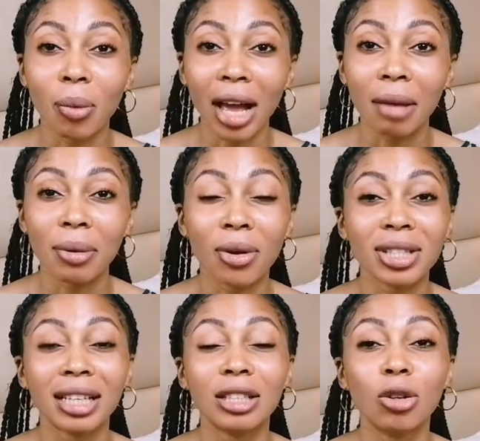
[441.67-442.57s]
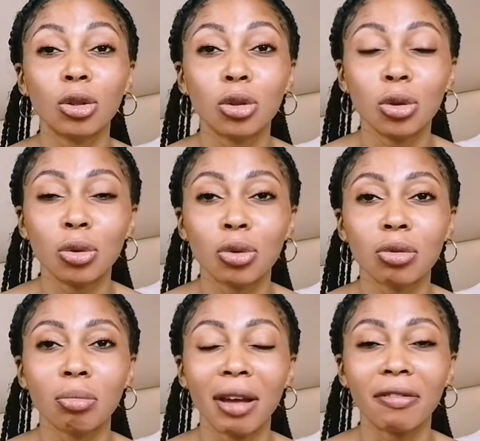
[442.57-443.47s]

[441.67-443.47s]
Why? Because I did not use my